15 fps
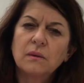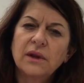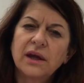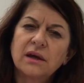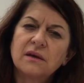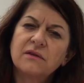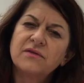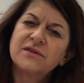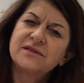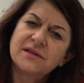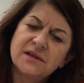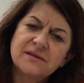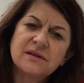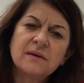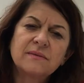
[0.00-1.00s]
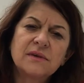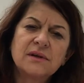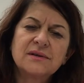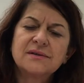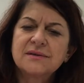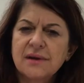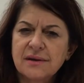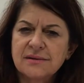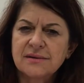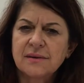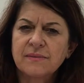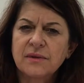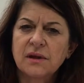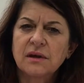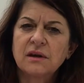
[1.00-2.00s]
like if you see something, say
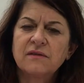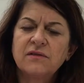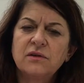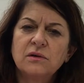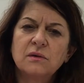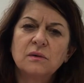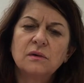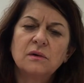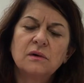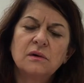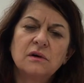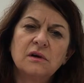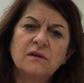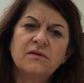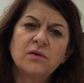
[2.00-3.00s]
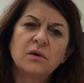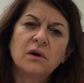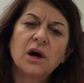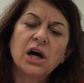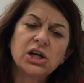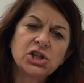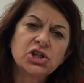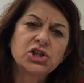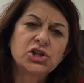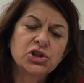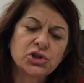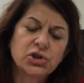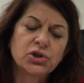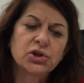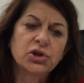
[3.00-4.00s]
something. If you're
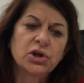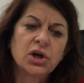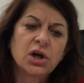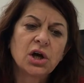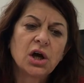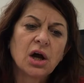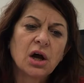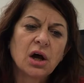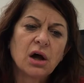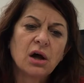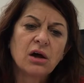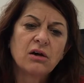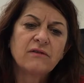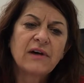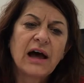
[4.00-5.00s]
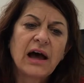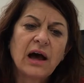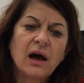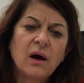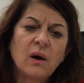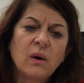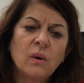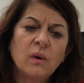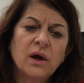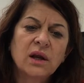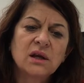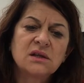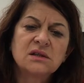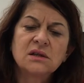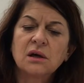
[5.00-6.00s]
unsure of how an
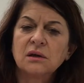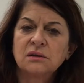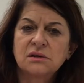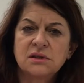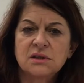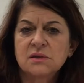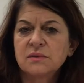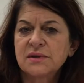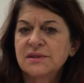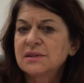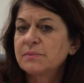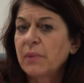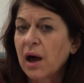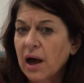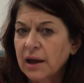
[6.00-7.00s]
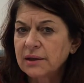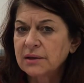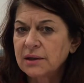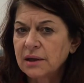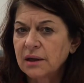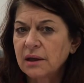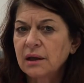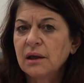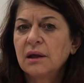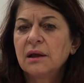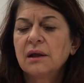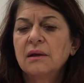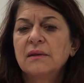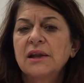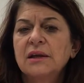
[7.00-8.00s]
adult is responding,
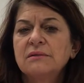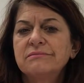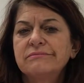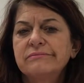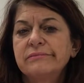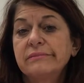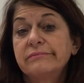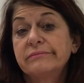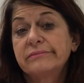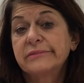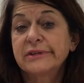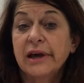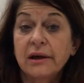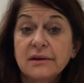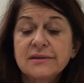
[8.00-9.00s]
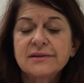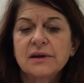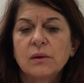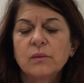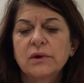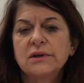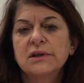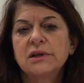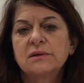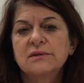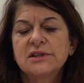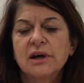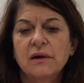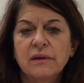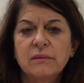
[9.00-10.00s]
then tell someone,
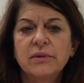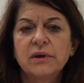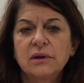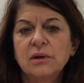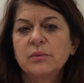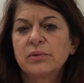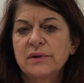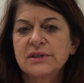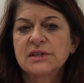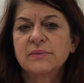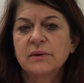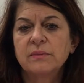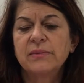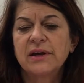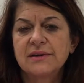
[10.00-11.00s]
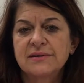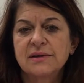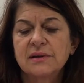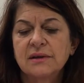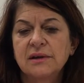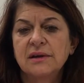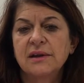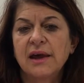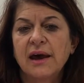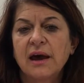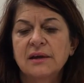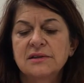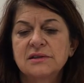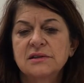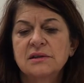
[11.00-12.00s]
tell the building principal basically
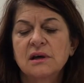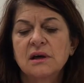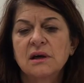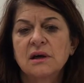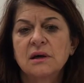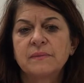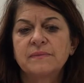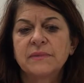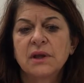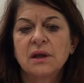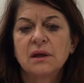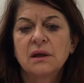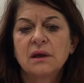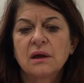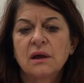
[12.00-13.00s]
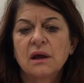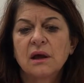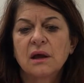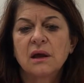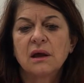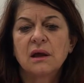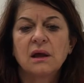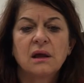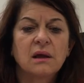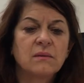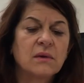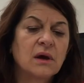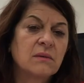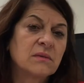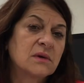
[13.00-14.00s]
that
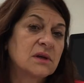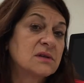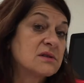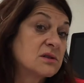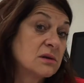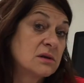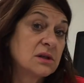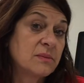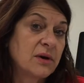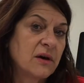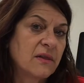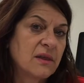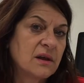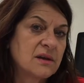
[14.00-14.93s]
I'm concerned about